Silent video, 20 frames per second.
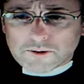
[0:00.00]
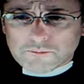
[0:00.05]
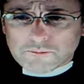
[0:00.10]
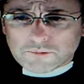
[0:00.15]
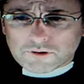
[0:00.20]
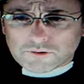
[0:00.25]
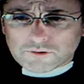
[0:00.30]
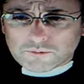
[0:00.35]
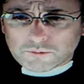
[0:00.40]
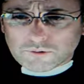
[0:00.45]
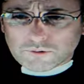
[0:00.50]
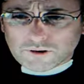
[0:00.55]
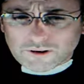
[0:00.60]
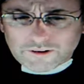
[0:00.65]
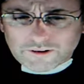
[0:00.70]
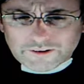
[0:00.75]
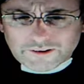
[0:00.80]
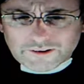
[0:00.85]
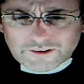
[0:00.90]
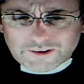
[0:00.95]
But when
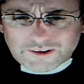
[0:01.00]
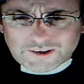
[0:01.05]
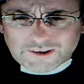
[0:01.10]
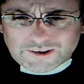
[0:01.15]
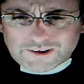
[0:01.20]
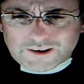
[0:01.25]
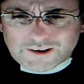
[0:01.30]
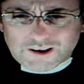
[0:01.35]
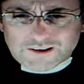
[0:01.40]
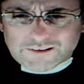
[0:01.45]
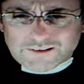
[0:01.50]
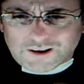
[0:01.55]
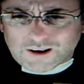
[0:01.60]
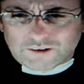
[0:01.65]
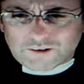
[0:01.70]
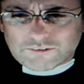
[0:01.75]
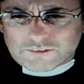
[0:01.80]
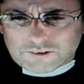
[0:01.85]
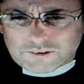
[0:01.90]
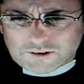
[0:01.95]
I can get
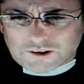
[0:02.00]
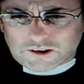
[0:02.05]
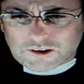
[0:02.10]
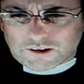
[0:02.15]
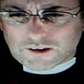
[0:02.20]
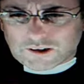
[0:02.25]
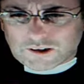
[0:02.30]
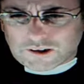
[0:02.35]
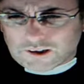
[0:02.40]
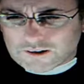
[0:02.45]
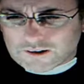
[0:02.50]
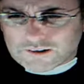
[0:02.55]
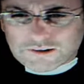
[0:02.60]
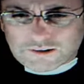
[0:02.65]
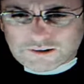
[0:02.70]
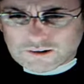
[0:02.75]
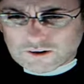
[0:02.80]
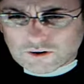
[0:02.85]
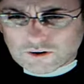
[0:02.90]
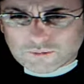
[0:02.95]
out and get
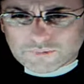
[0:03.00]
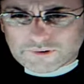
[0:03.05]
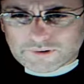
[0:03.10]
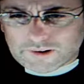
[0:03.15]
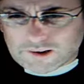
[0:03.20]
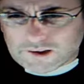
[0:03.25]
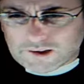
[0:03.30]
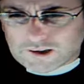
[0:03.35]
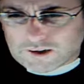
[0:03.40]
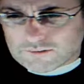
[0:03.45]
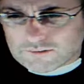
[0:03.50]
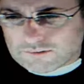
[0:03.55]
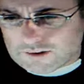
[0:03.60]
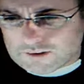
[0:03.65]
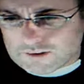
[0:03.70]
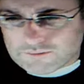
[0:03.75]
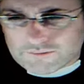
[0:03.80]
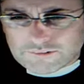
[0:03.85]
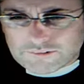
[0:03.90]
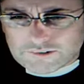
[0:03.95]
in the open air, I
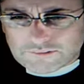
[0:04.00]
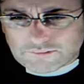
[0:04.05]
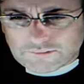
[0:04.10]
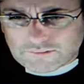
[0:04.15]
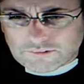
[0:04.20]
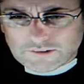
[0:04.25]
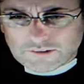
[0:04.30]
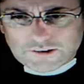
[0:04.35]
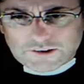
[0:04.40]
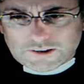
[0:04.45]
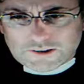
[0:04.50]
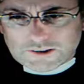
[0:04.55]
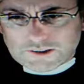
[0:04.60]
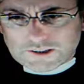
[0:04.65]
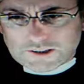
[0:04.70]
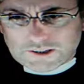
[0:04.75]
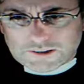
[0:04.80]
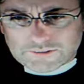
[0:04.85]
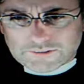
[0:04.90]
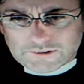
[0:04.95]
really feel
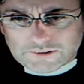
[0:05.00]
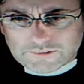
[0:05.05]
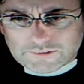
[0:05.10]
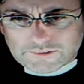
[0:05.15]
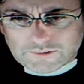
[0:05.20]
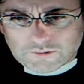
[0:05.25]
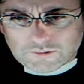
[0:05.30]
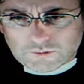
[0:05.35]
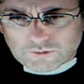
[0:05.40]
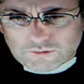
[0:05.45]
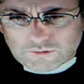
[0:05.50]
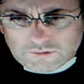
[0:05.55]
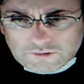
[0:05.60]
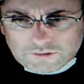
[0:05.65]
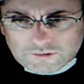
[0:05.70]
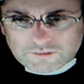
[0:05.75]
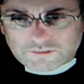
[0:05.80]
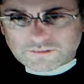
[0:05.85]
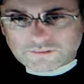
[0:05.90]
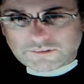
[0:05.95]
good. I really
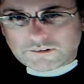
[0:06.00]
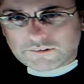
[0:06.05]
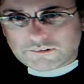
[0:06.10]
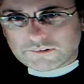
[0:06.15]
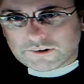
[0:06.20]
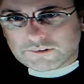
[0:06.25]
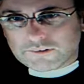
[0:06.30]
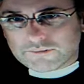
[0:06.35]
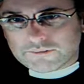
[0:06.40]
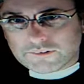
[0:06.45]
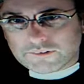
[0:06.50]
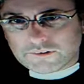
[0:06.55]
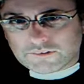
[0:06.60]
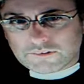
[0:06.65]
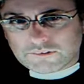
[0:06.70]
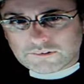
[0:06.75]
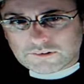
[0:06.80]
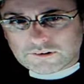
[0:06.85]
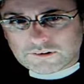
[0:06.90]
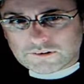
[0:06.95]
feel
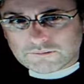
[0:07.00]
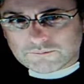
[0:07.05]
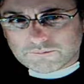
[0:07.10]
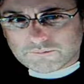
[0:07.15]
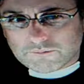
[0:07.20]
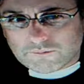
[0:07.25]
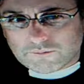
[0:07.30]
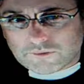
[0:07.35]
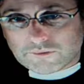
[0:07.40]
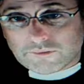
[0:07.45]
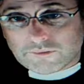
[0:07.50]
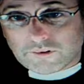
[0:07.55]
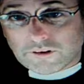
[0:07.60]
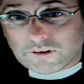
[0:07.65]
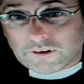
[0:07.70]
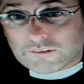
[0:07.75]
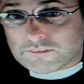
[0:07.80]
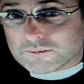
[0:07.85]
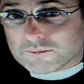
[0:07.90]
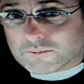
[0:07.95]

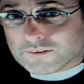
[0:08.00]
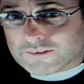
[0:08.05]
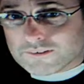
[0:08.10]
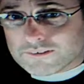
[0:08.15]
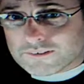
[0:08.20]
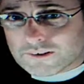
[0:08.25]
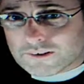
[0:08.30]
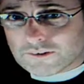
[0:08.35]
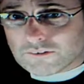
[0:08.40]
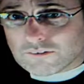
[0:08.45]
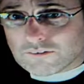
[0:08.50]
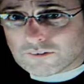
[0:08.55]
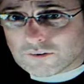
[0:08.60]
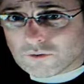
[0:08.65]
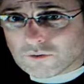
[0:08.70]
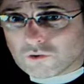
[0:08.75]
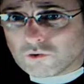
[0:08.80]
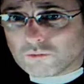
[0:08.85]
revived myself, and